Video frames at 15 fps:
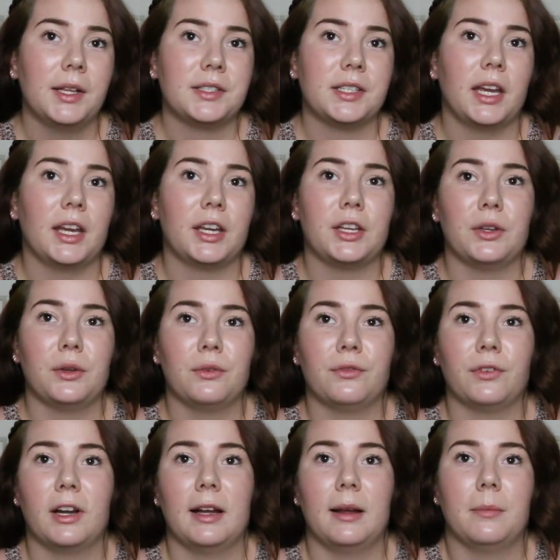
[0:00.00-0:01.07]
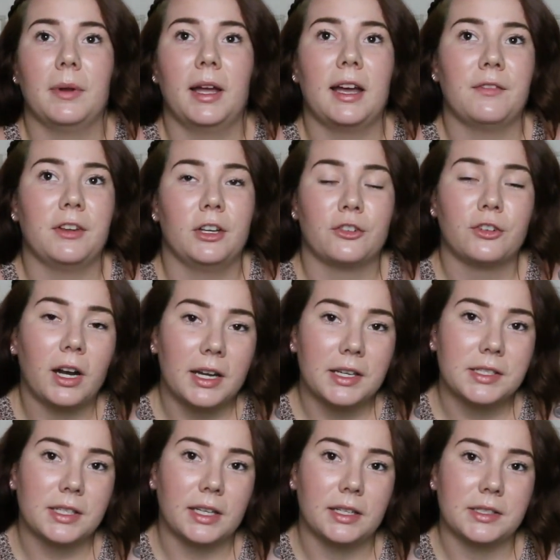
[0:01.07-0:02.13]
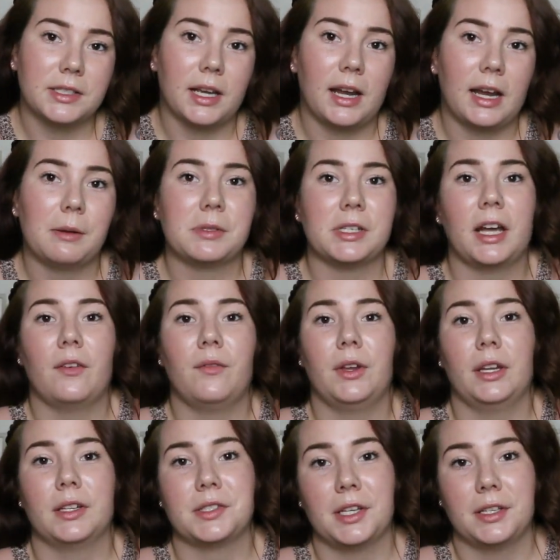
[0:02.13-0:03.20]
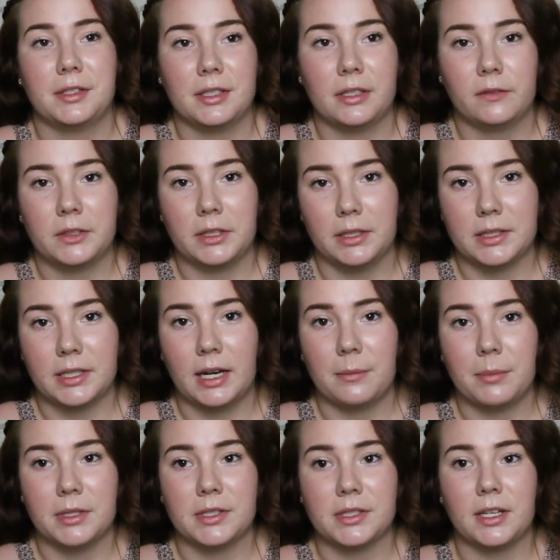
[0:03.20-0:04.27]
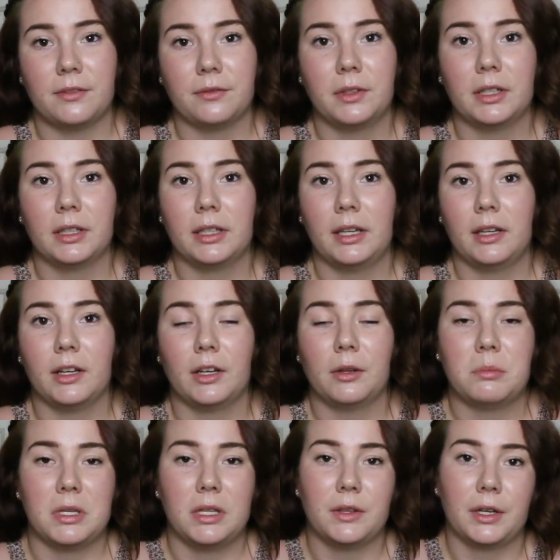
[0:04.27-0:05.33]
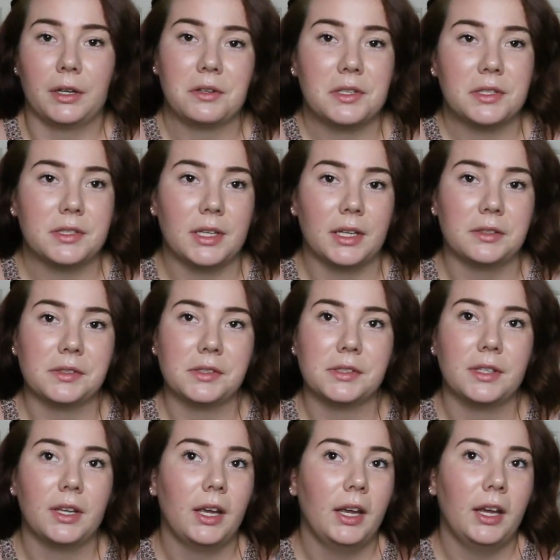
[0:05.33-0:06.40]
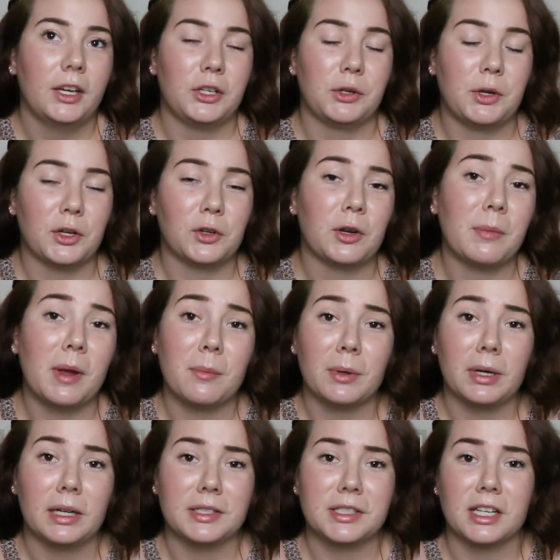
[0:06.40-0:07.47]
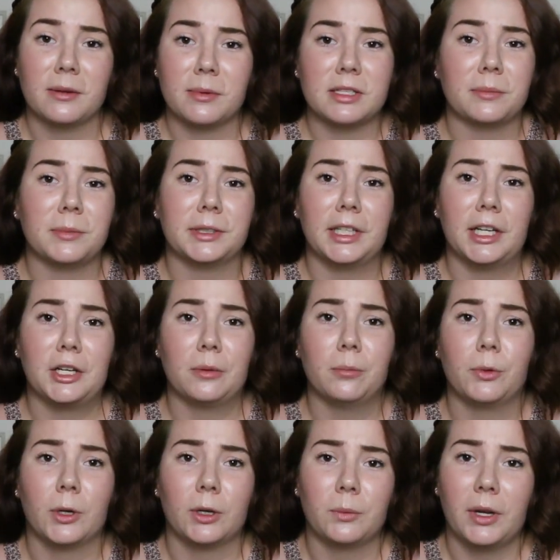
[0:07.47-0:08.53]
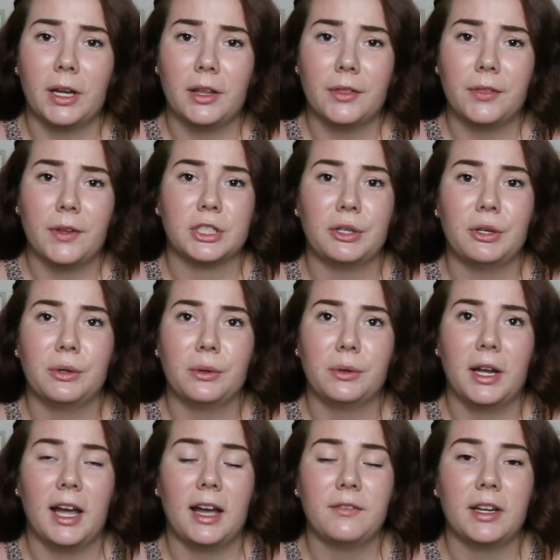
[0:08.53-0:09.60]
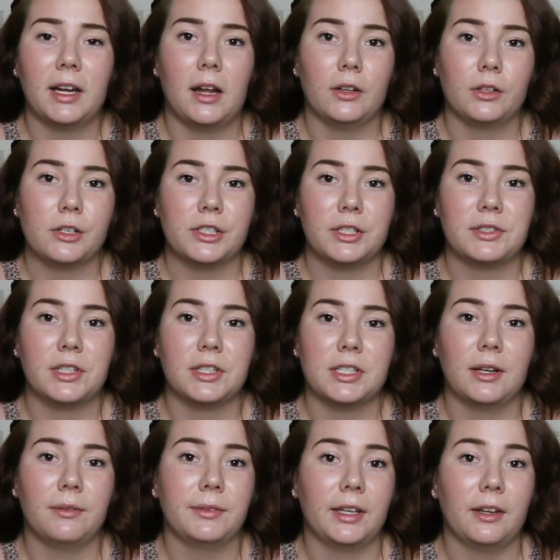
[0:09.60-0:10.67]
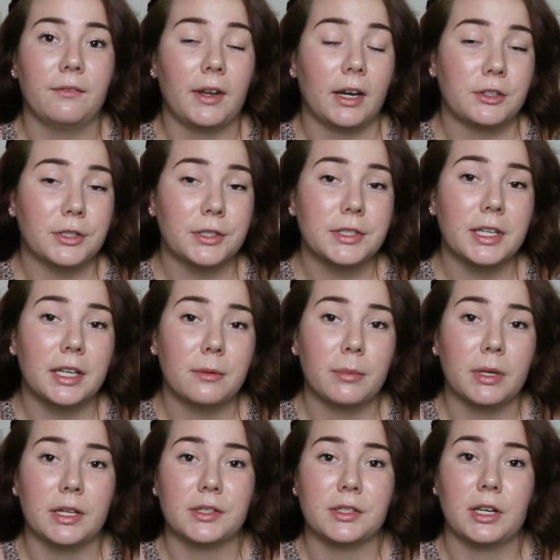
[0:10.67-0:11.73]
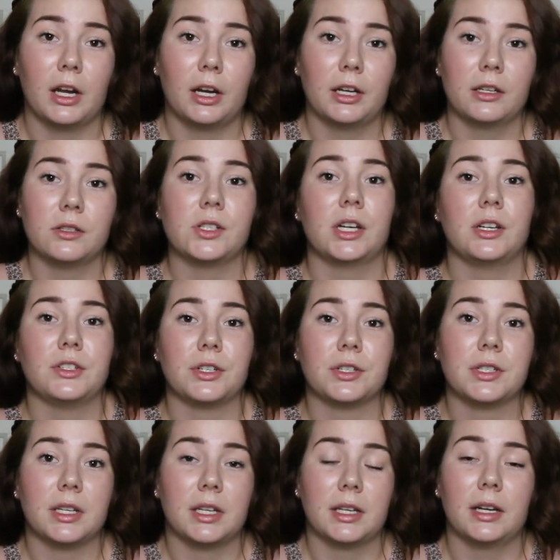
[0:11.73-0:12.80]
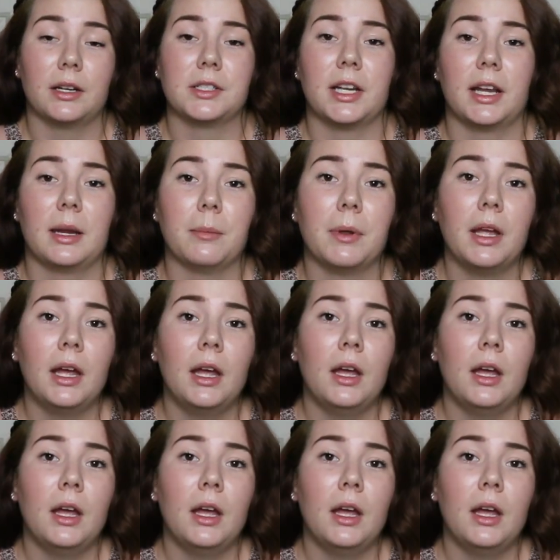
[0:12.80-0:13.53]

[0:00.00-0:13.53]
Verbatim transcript: take you from having a dry skin type to having a sensitive skin type. It's definitely going to be there since you can remember. It's going to be something that you're born with. So having allergies can definitely affect your skin, but it's not going to change your skincare type